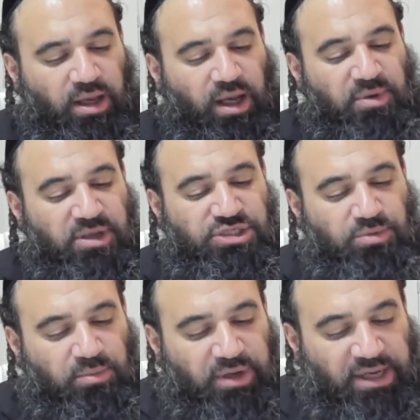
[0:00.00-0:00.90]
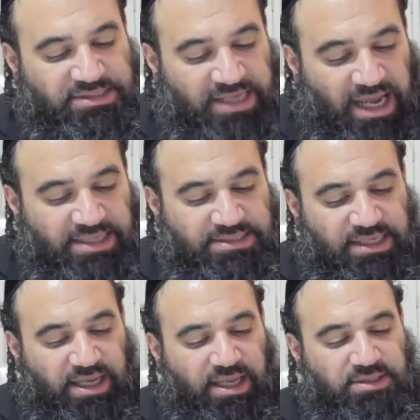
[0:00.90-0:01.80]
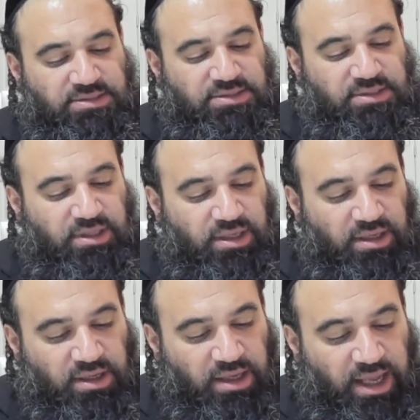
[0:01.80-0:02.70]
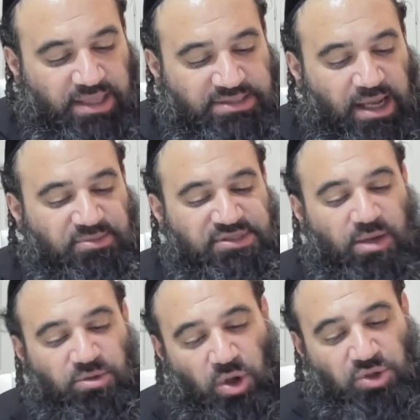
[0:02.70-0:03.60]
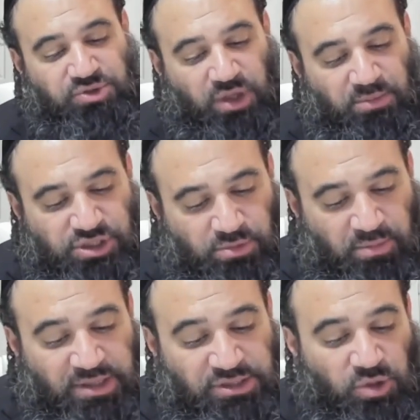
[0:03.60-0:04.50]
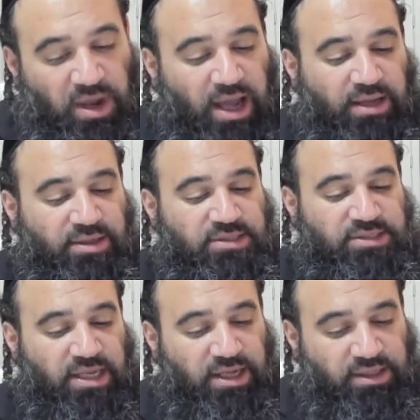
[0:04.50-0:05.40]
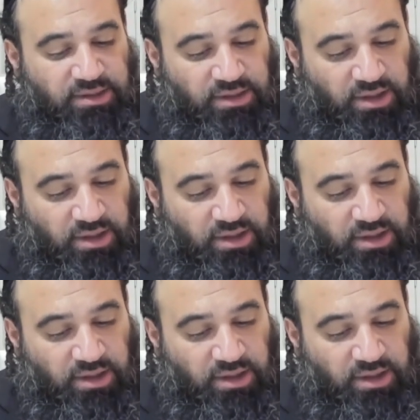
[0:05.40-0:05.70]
Rabbi Shimon ben Azai says, and some say it was also Rabbi Shimon ben Zoma said it,